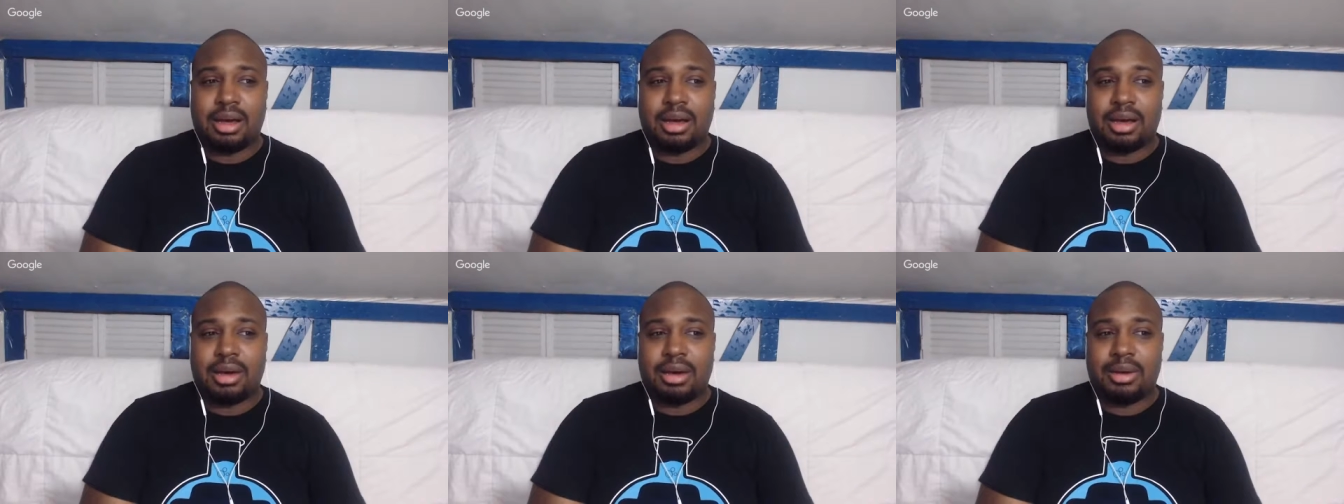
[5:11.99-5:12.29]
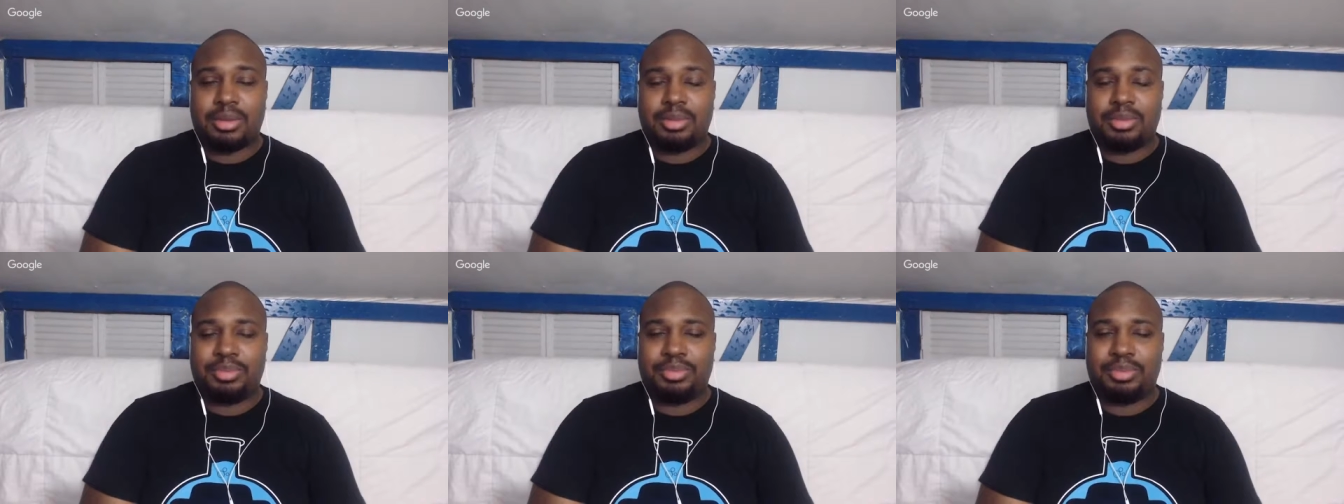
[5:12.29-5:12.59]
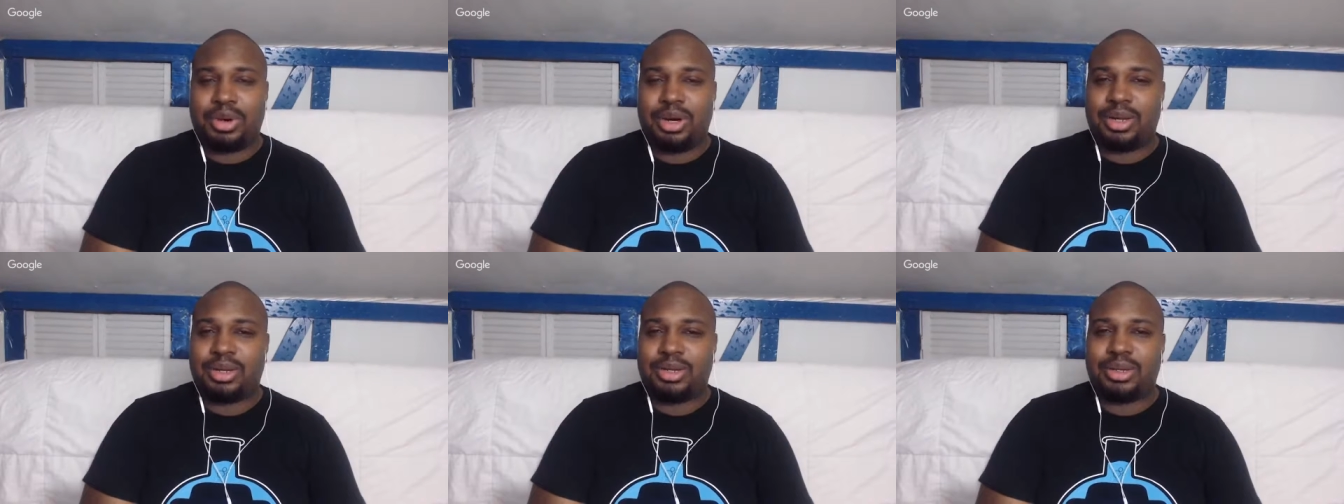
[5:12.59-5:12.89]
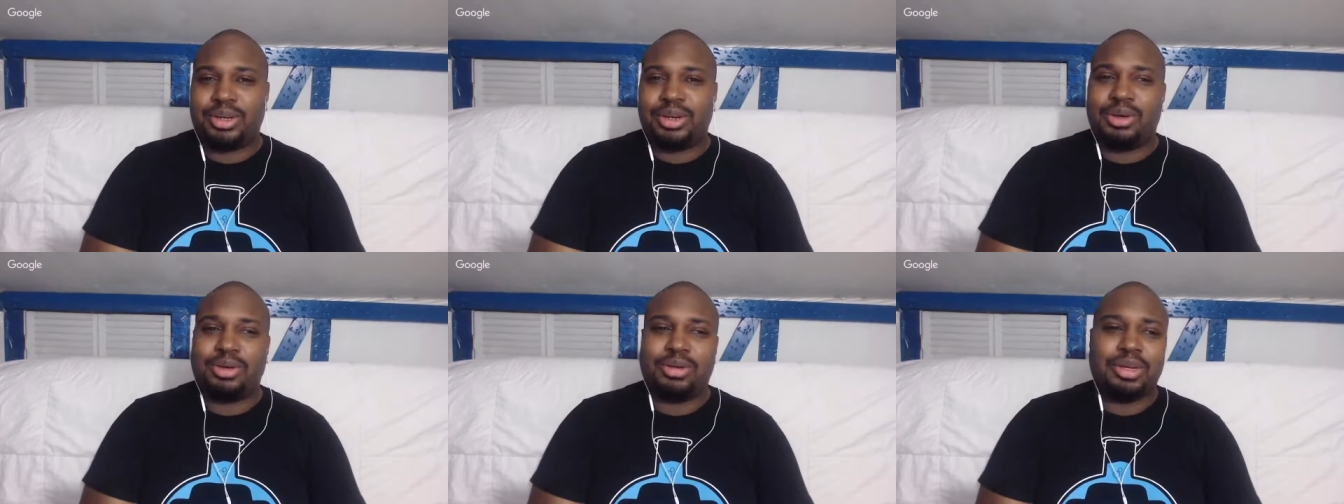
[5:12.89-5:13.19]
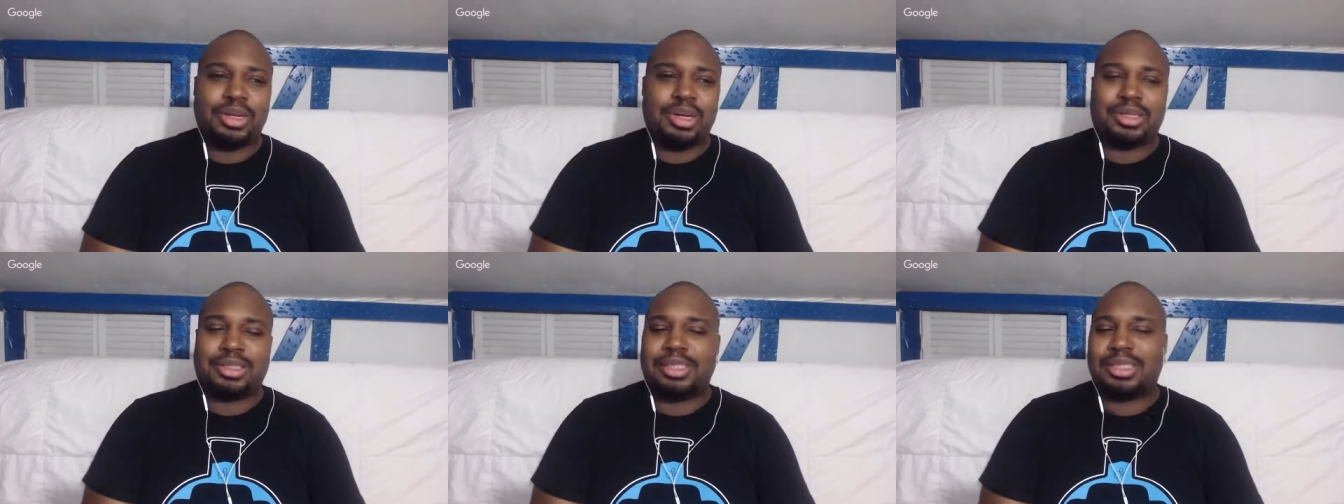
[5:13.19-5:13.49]
um, but you
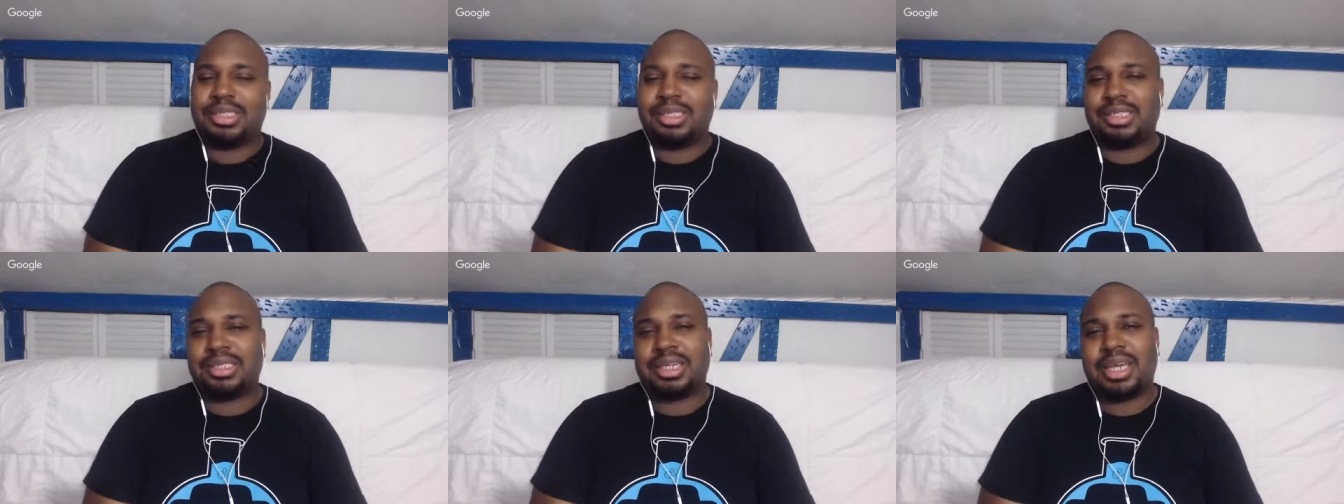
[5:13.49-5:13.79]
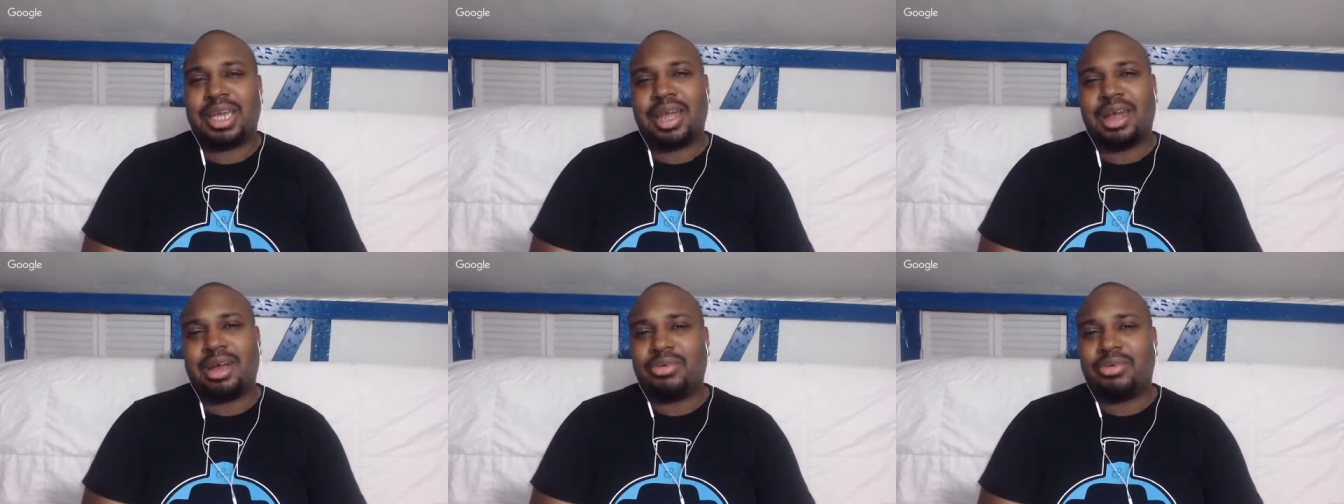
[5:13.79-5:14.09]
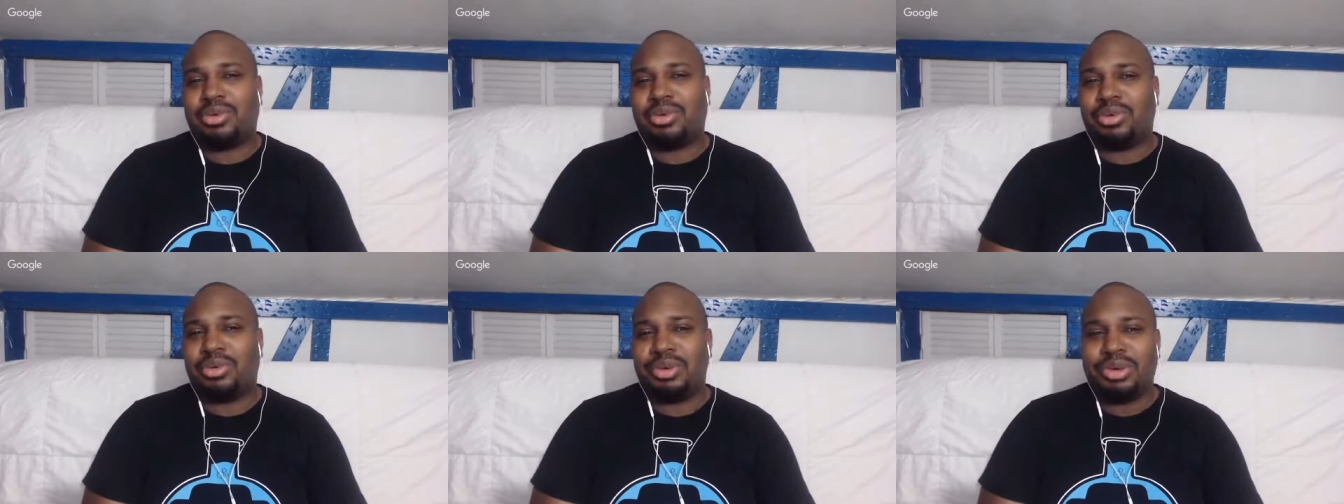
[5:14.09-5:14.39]
know, look, this is Carol.